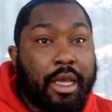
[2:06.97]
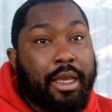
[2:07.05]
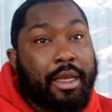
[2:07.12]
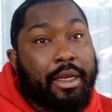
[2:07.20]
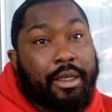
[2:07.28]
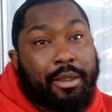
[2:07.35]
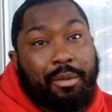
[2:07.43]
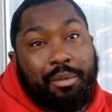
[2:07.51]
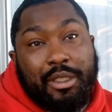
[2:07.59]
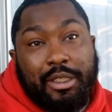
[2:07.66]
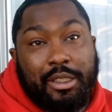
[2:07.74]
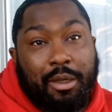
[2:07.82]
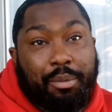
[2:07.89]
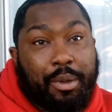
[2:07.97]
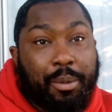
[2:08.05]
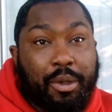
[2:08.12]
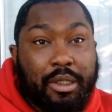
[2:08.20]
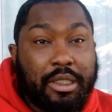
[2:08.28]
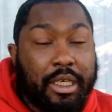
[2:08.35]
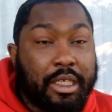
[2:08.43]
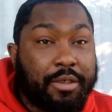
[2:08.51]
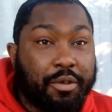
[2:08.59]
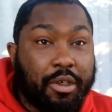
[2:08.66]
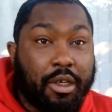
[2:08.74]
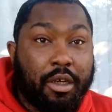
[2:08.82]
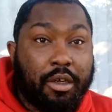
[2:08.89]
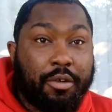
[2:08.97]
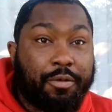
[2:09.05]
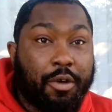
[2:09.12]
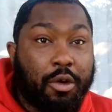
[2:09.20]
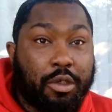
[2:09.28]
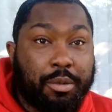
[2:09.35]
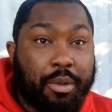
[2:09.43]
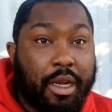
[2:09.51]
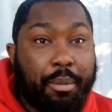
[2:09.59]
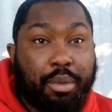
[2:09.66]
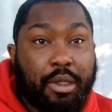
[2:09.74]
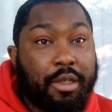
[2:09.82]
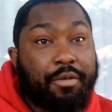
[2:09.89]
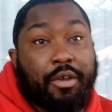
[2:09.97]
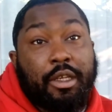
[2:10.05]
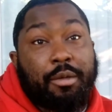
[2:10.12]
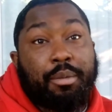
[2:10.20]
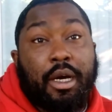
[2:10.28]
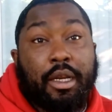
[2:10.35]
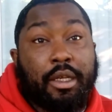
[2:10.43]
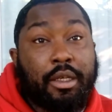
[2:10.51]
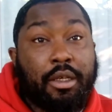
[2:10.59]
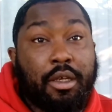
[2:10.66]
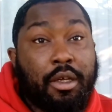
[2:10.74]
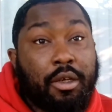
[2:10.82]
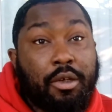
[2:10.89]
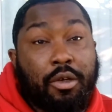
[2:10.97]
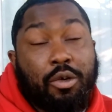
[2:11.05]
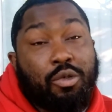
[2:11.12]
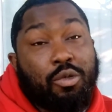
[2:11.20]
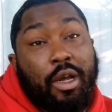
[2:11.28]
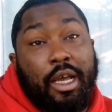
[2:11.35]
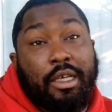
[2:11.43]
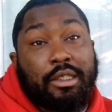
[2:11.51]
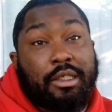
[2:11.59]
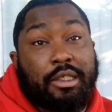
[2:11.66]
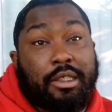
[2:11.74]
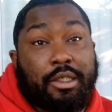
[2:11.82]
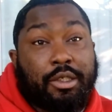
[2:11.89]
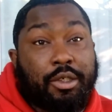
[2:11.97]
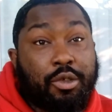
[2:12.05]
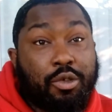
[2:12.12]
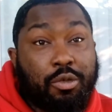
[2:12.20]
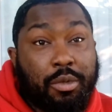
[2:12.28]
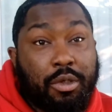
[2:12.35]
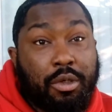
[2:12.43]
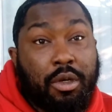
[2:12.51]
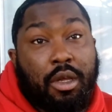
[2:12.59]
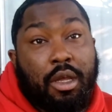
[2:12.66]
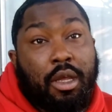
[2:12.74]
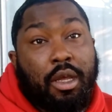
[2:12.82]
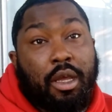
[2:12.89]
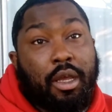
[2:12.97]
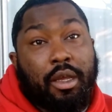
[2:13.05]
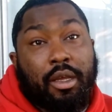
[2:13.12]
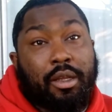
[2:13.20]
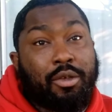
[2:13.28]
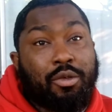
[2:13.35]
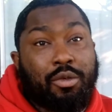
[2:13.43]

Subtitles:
It is, some people could say it's for younger folks, but I believe anybody, who has a sense of humor and,